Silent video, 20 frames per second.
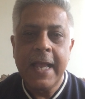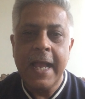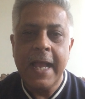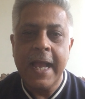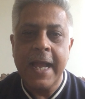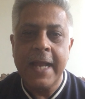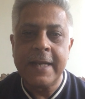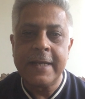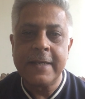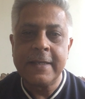
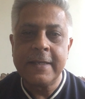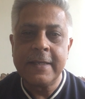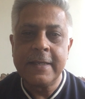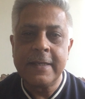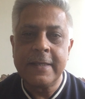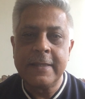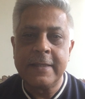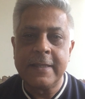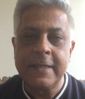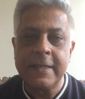and
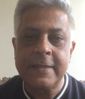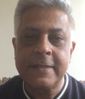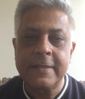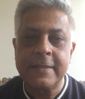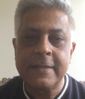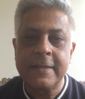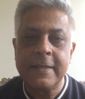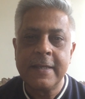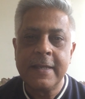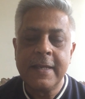
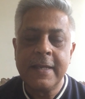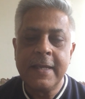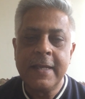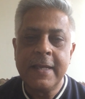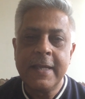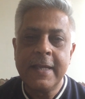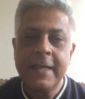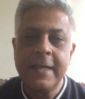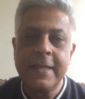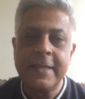this
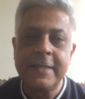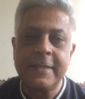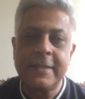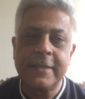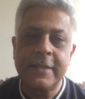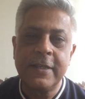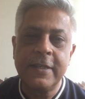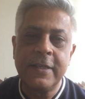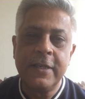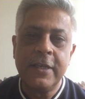
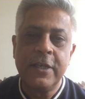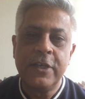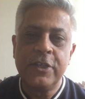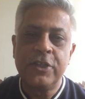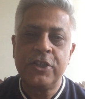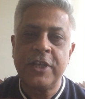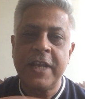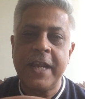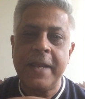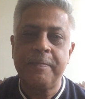is
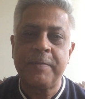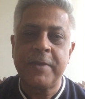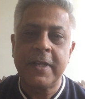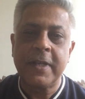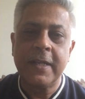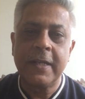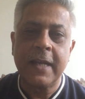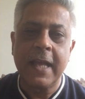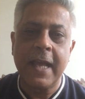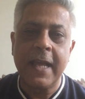shaped
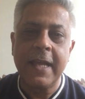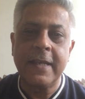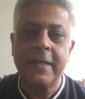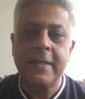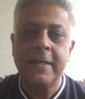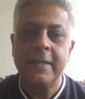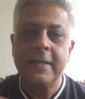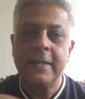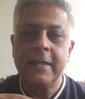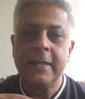like
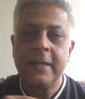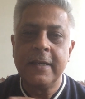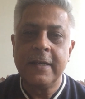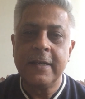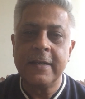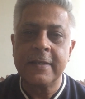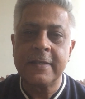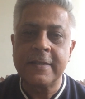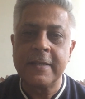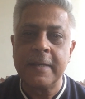
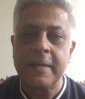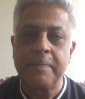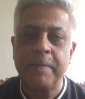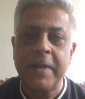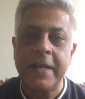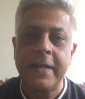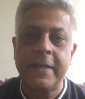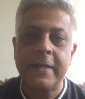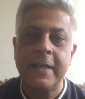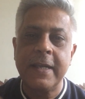a
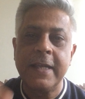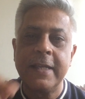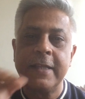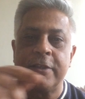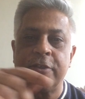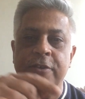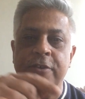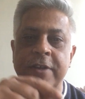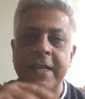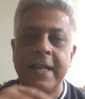serpent in
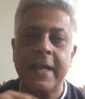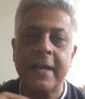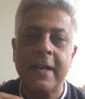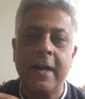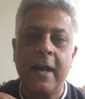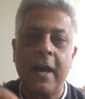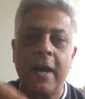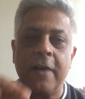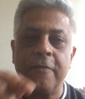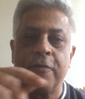
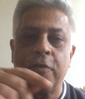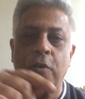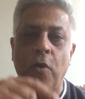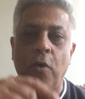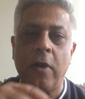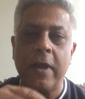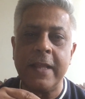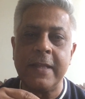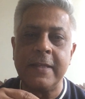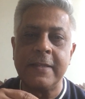3.5
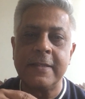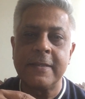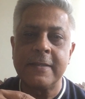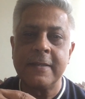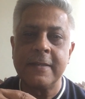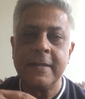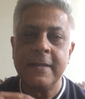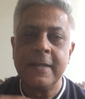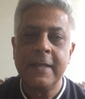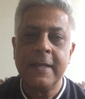coils
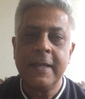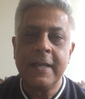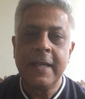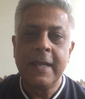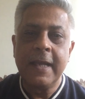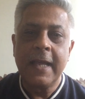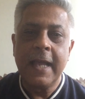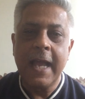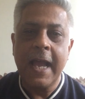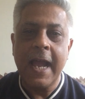
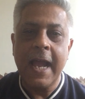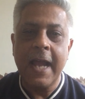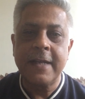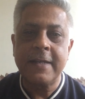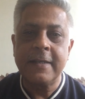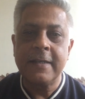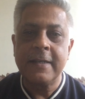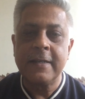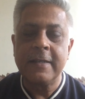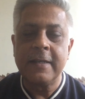
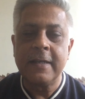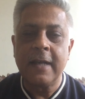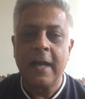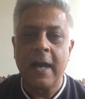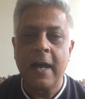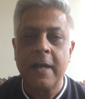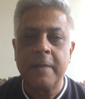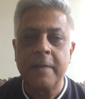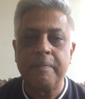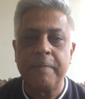at
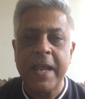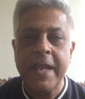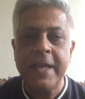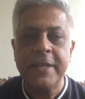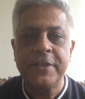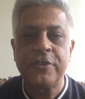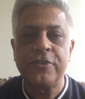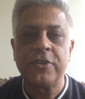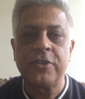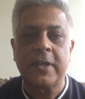our
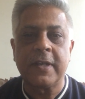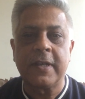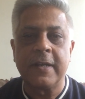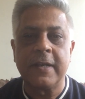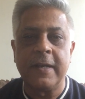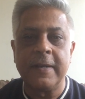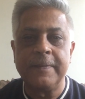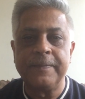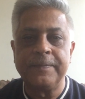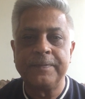base
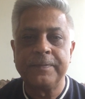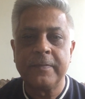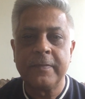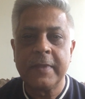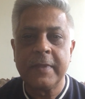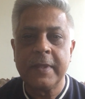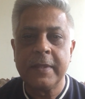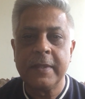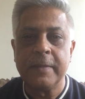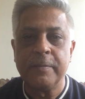chakra,
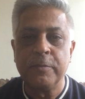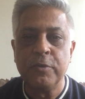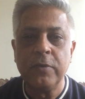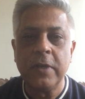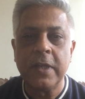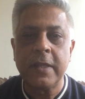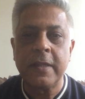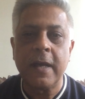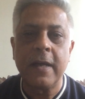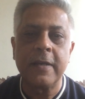the
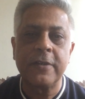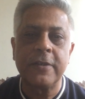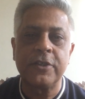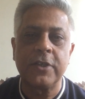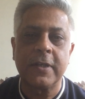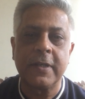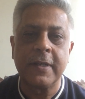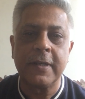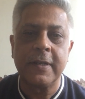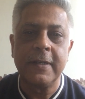Mooladhara
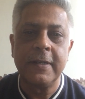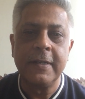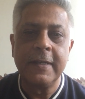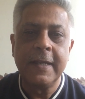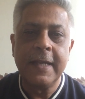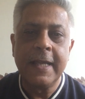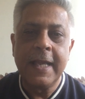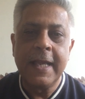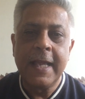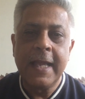chakra,
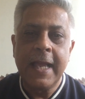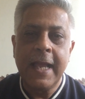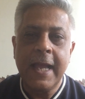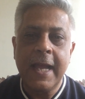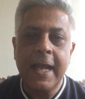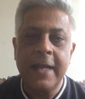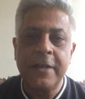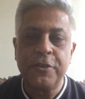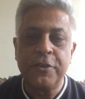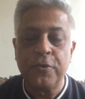
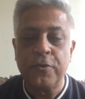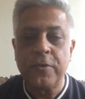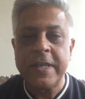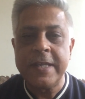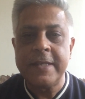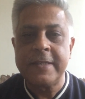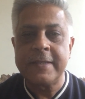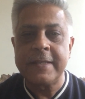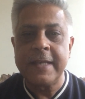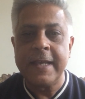and
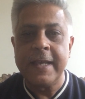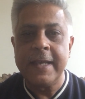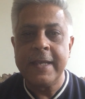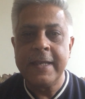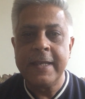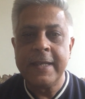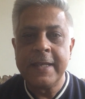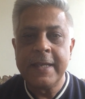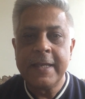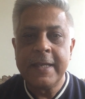yogis say
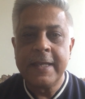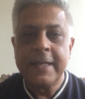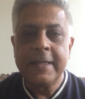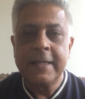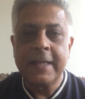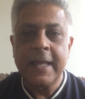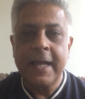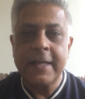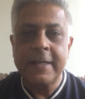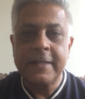
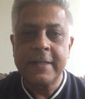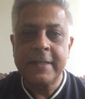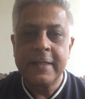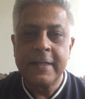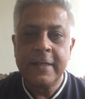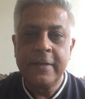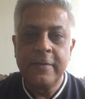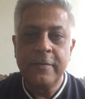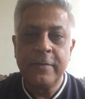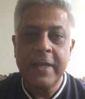that
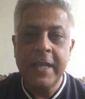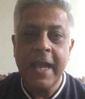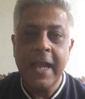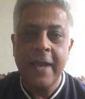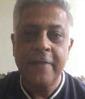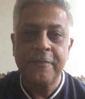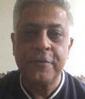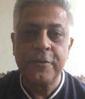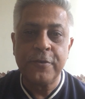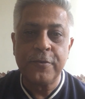we
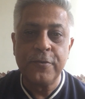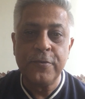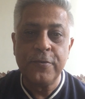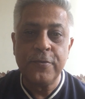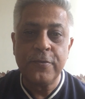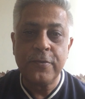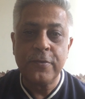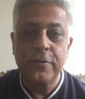have to do